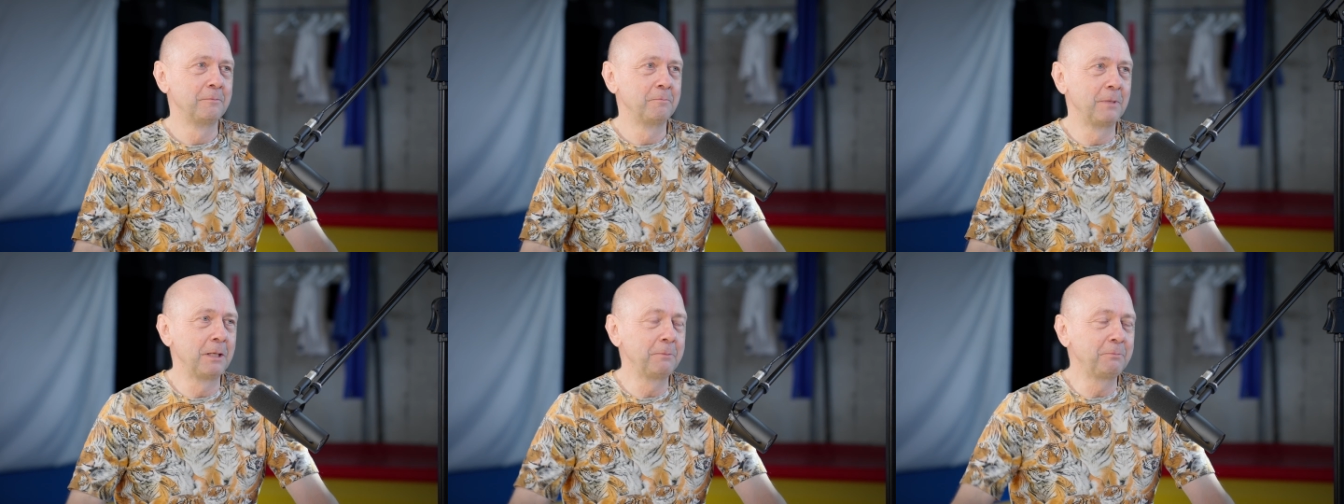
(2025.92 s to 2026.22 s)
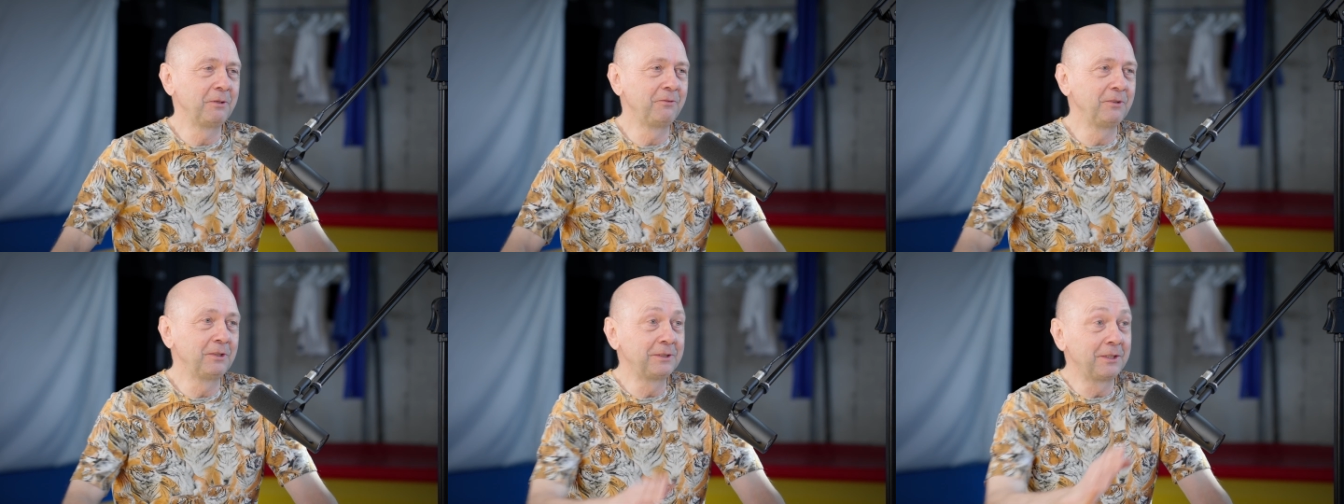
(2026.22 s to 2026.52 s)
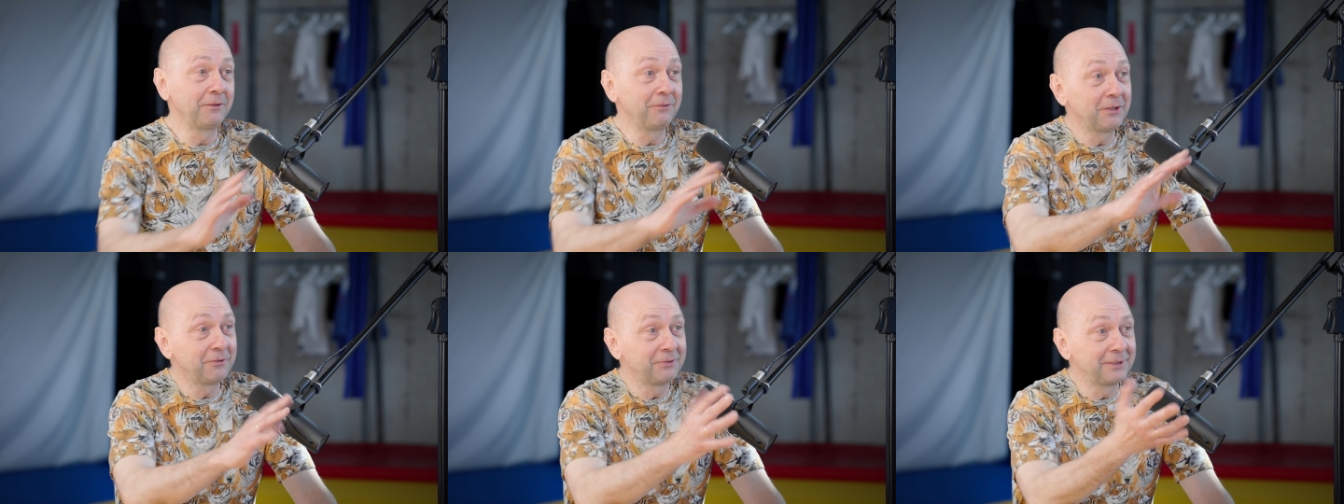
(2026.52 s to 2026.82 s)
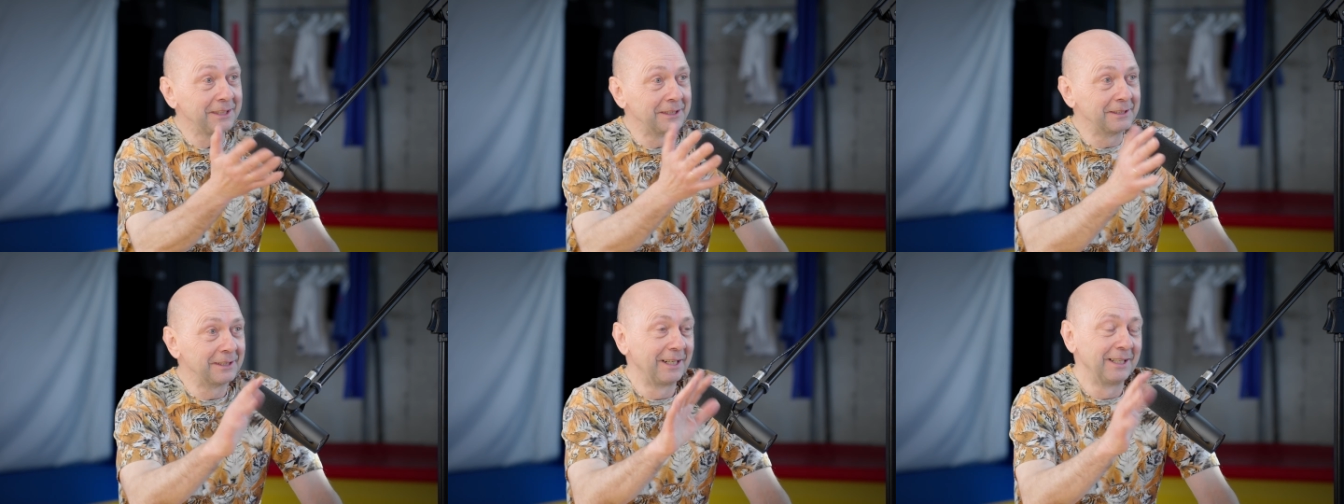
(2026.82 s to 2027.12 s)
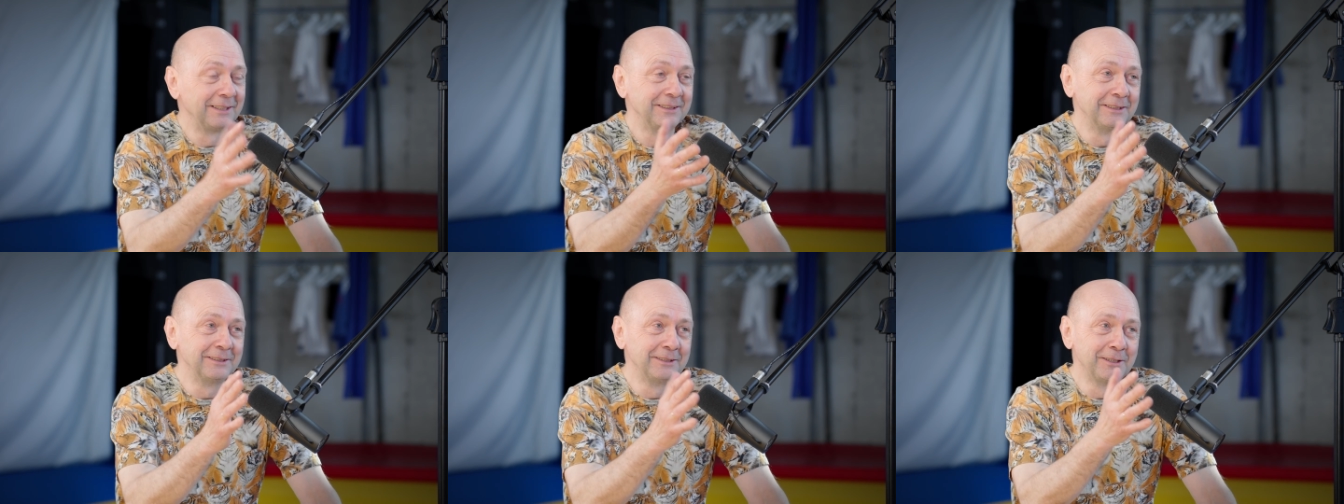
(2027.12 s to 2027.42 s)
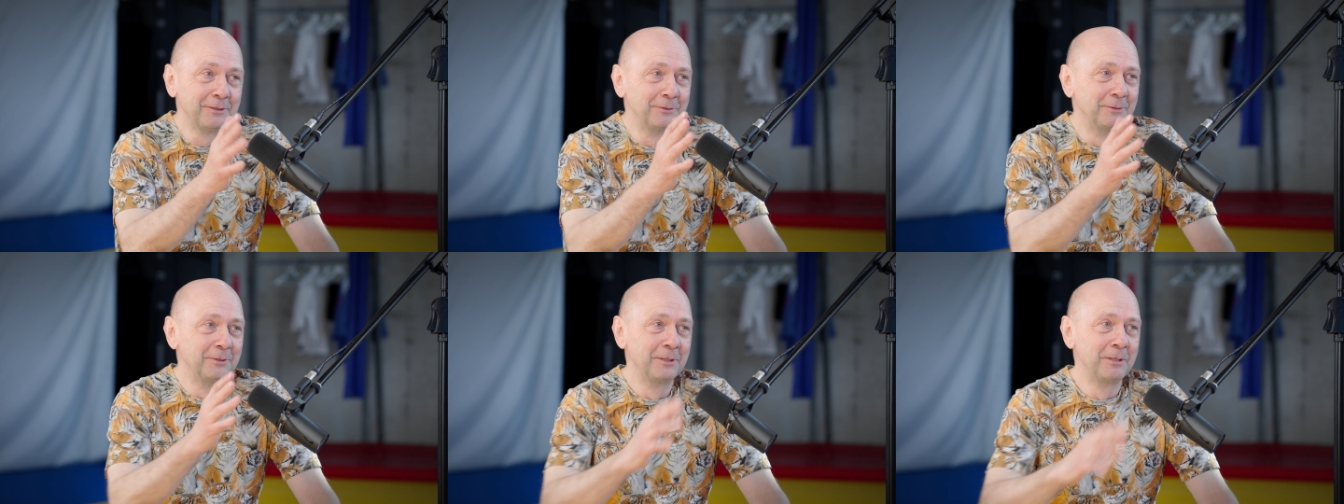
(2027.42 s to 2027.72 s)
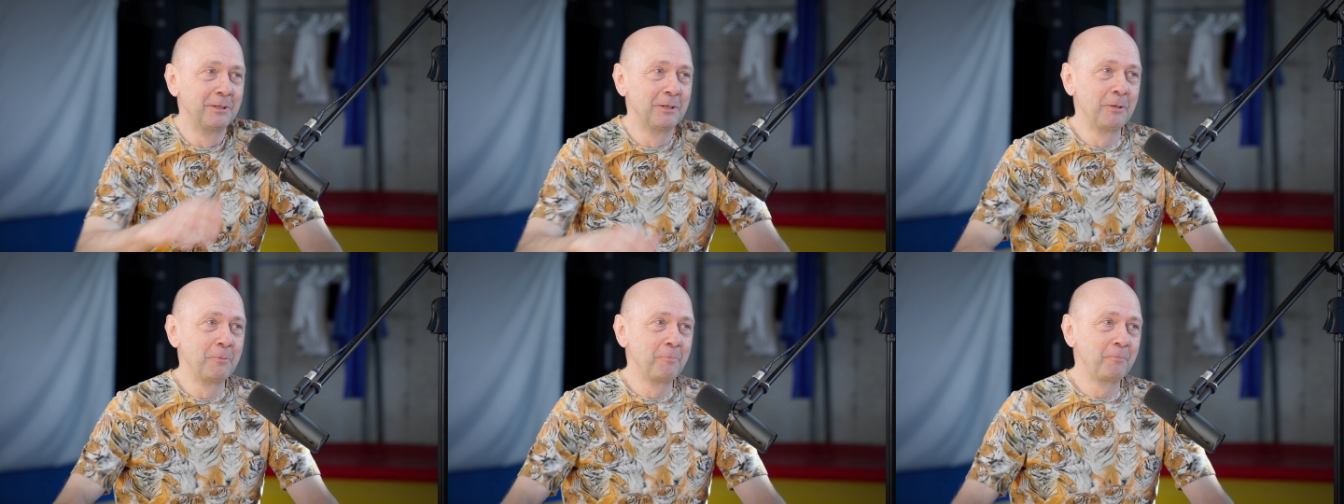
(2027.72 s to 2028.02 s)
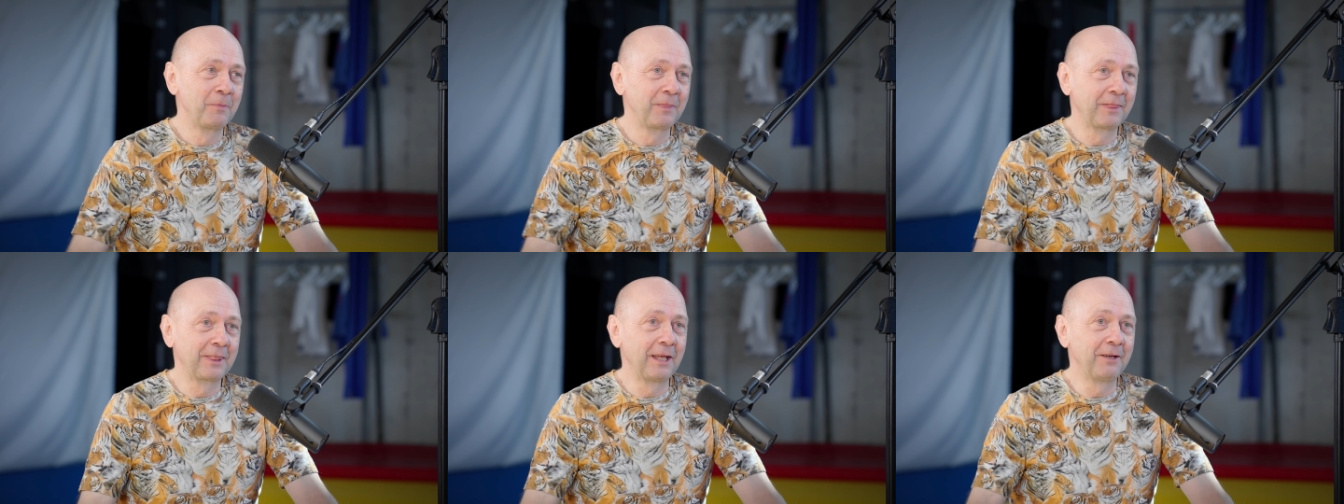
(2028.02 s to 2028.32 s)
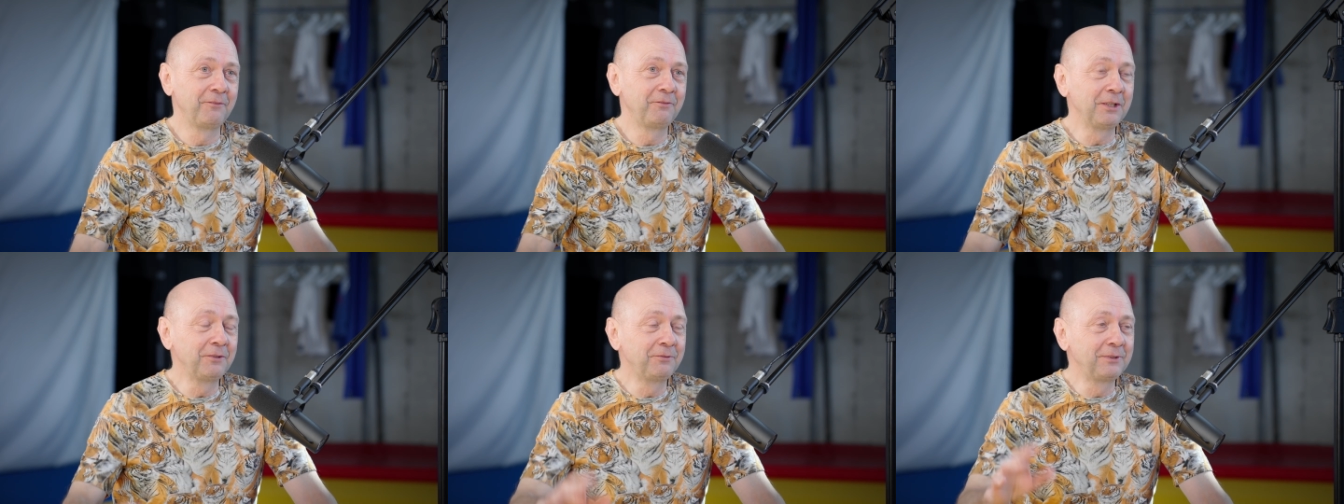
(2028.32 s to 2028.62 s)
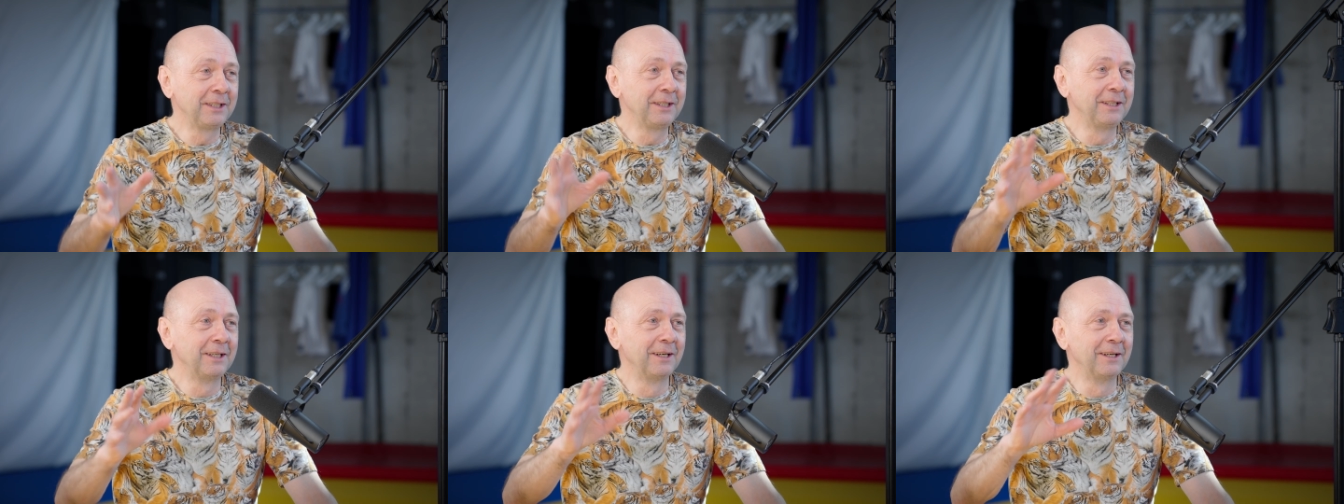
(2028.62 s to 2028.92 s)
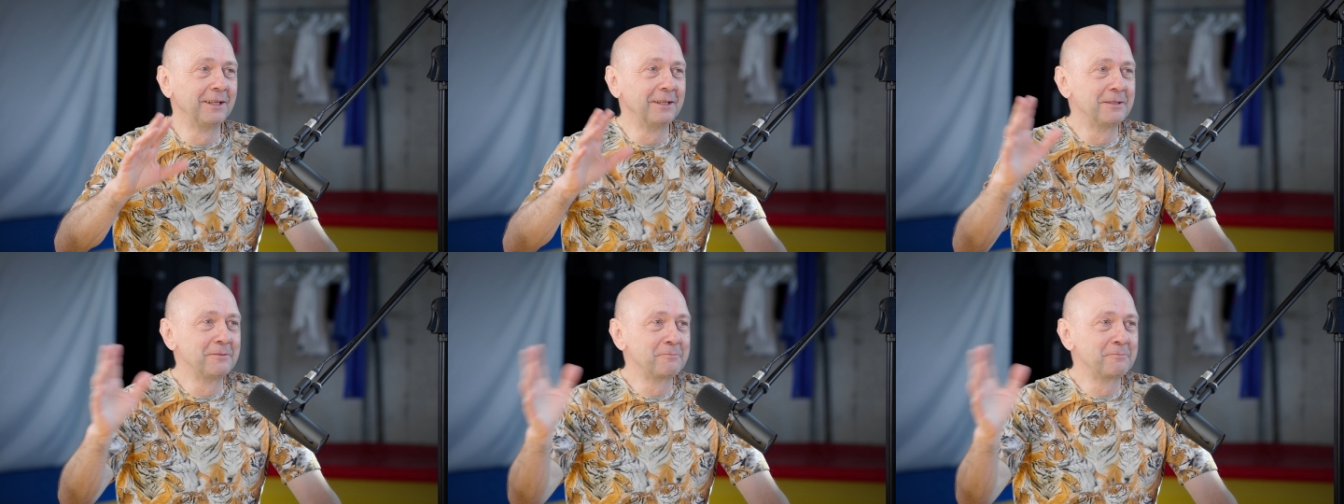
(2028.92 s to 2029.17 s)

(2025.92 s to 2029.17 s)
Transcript: maybe 50 50. I don't know. Mm-hmm. The 50